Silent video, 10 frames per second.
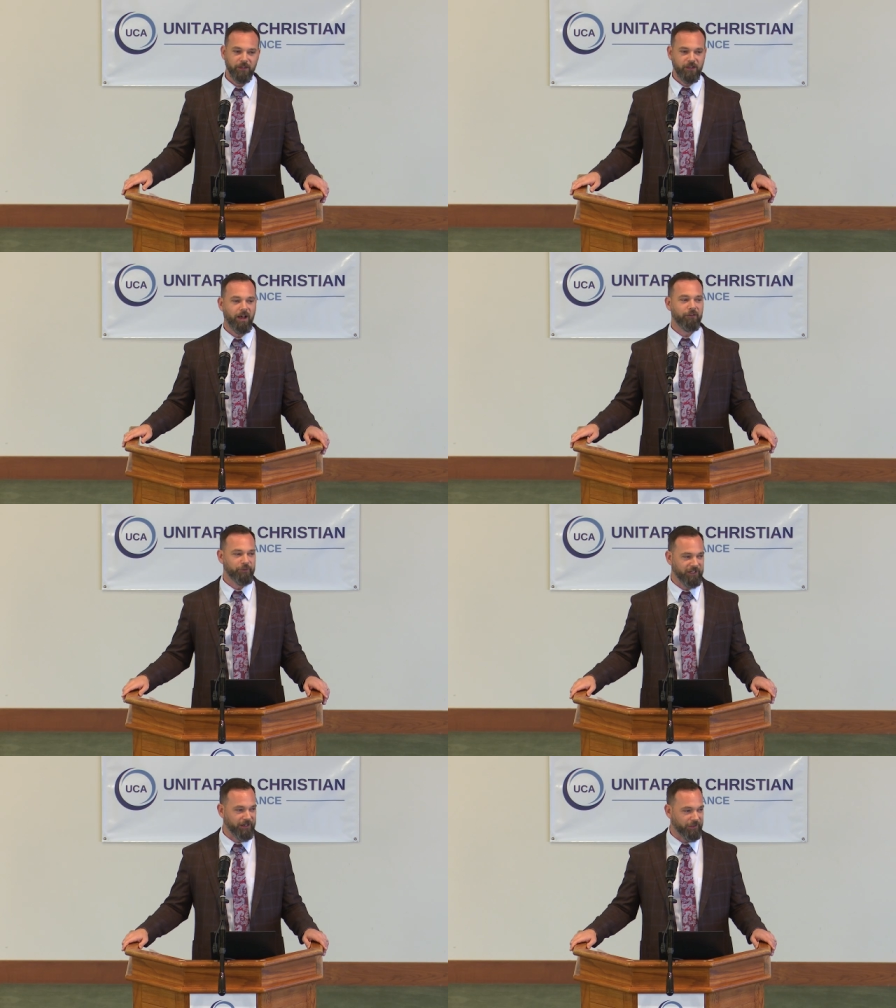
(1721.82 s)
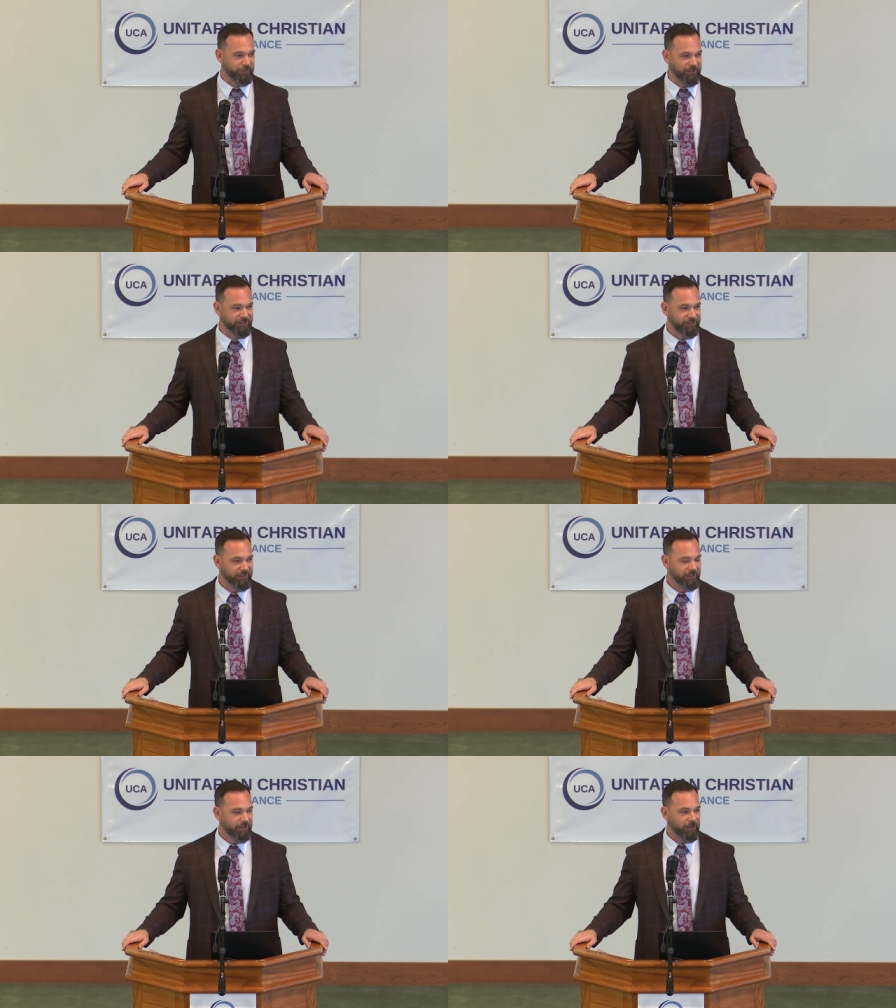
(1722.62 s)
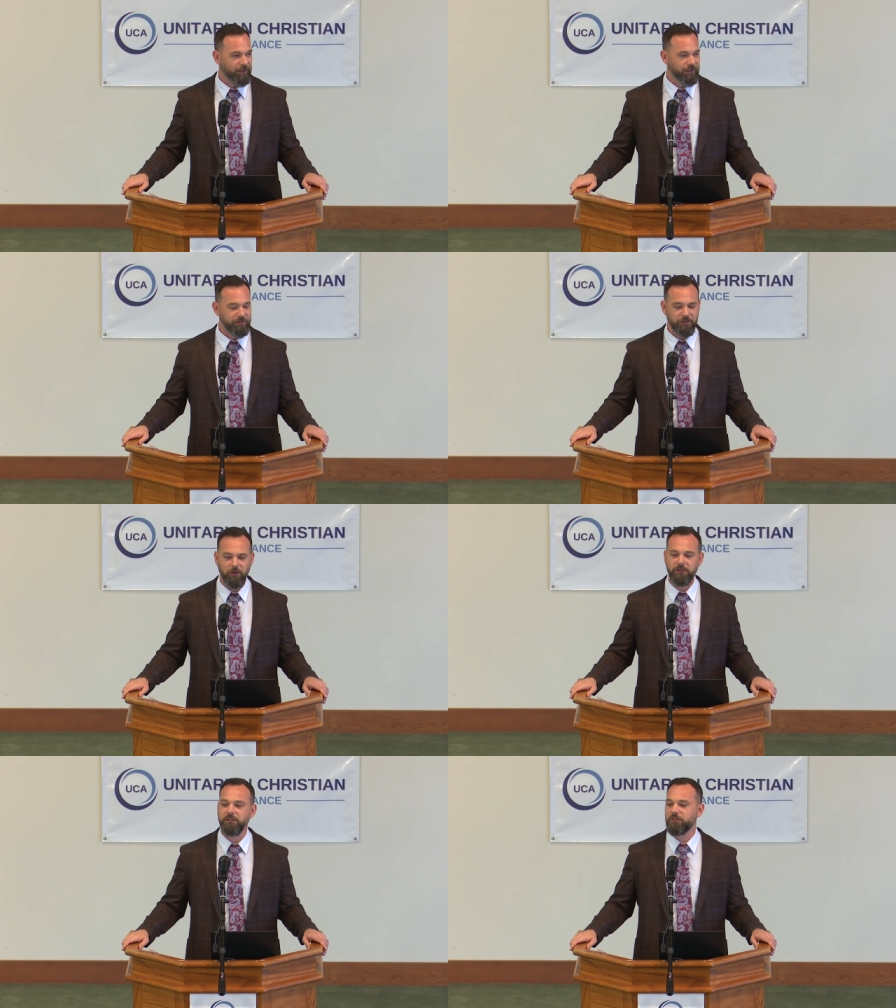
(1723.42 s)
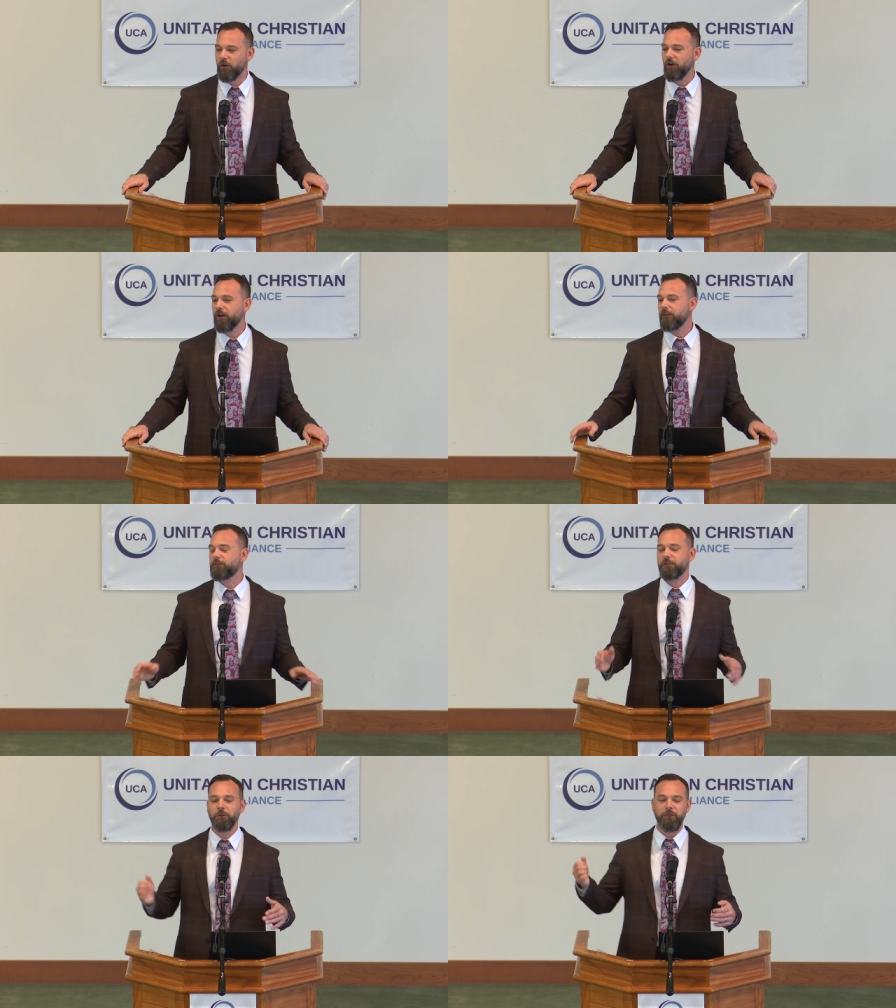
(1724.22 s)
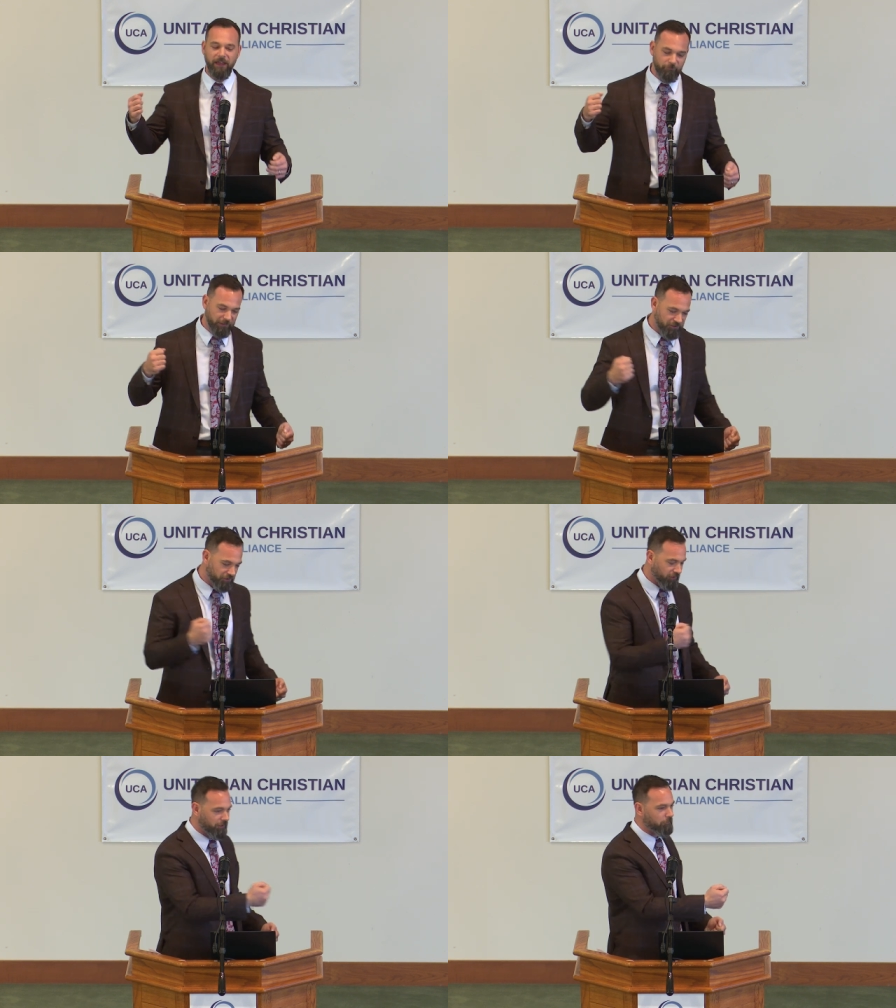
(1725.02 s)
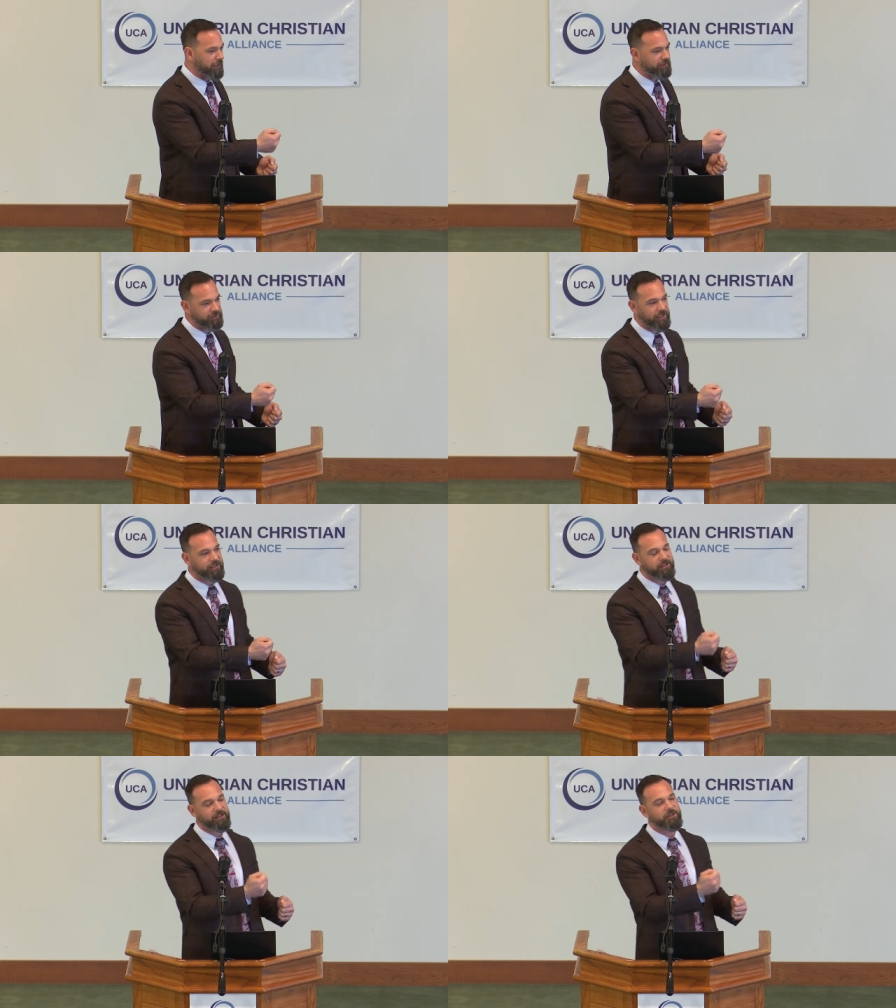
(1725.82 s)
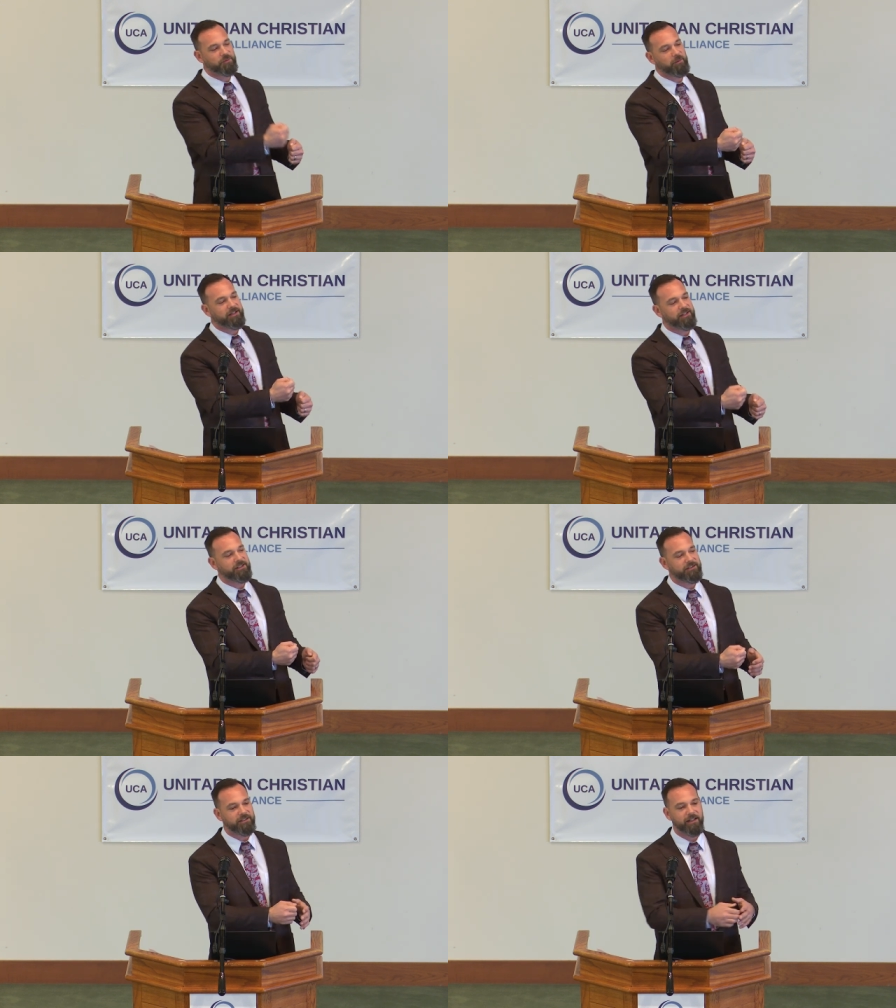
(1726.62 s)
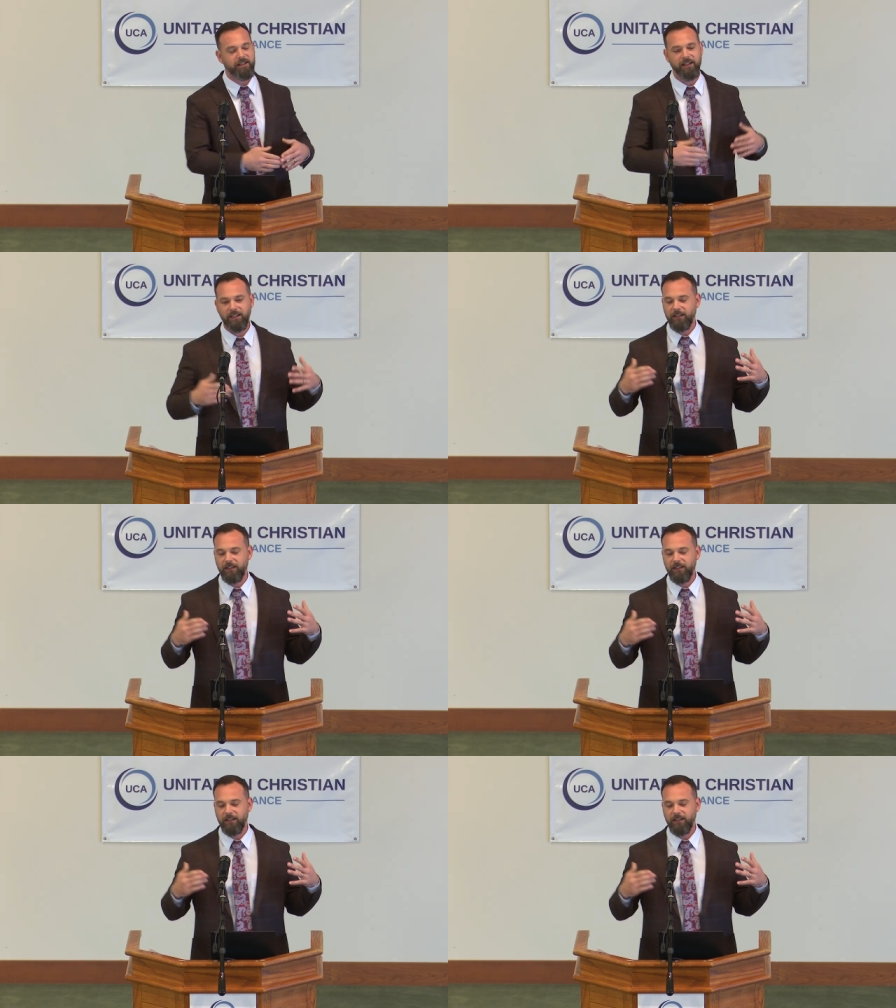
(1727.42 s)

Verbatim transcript: confident, I think. Uh, they thought the door of truth had been shut by Satan and his minions, and that